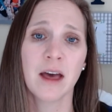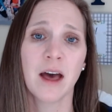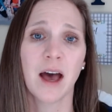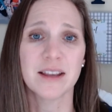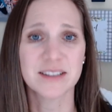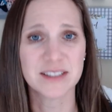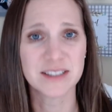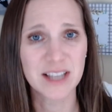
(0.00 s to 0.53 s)

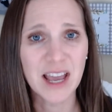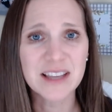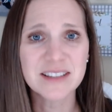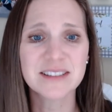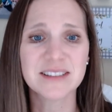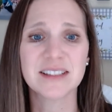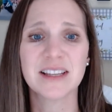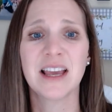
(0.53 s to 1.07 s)

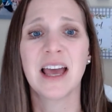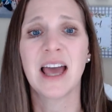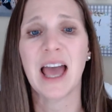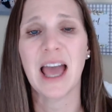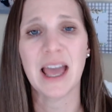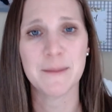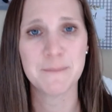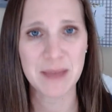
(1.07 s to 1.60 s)
Assess
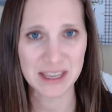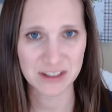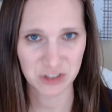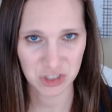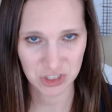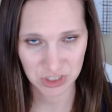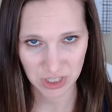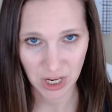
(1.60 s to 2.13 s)
and make
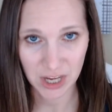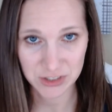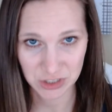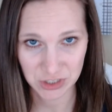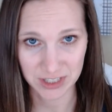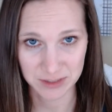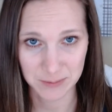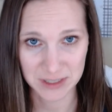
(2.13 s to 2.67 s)

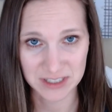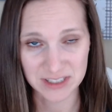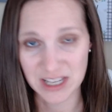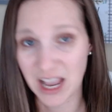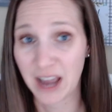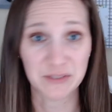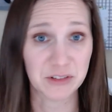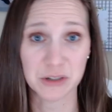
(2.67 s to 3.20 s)
adjustments
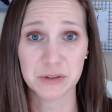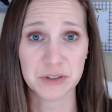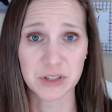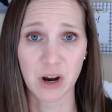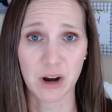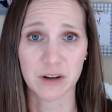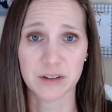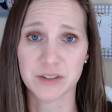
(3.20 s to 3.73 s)
after you
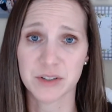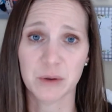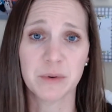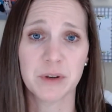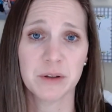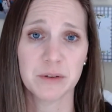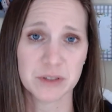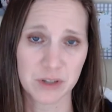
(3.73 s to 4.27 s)
start. So
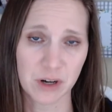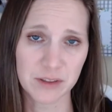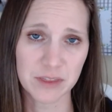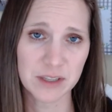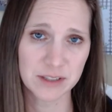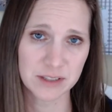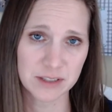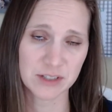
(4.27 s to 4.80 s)
when you start
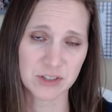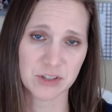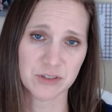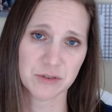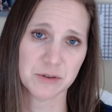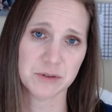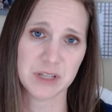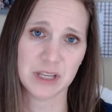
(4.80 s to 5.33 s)
this dishes
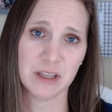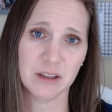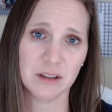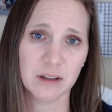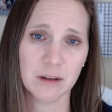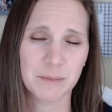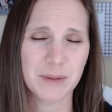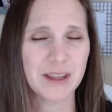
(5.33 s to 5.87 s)

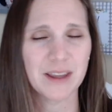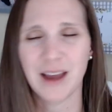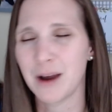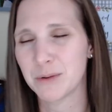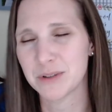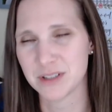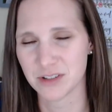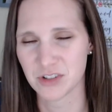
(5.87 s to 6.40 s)
routine, I
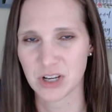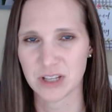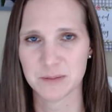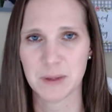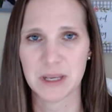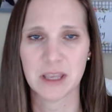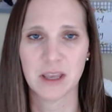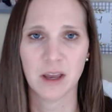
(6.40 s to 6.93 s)
would suggest
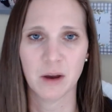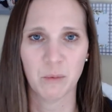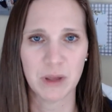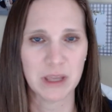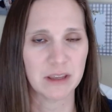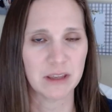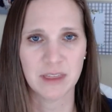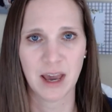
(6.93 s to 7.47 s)
picking a
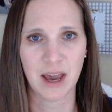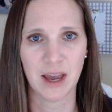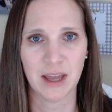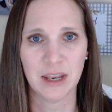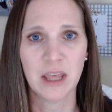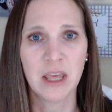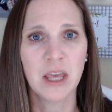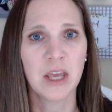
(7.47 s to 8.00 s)
week that
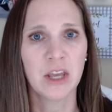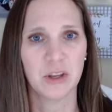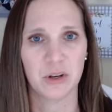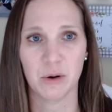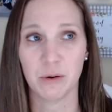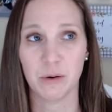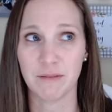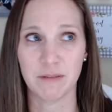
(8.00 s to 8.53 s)
you
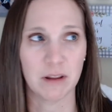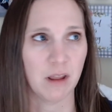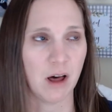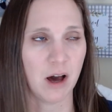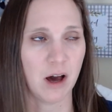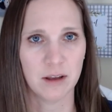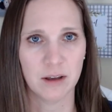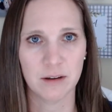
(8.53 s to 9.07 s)
don't have a
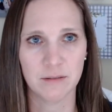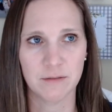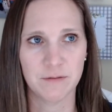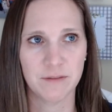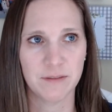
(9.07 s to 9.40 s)
lot of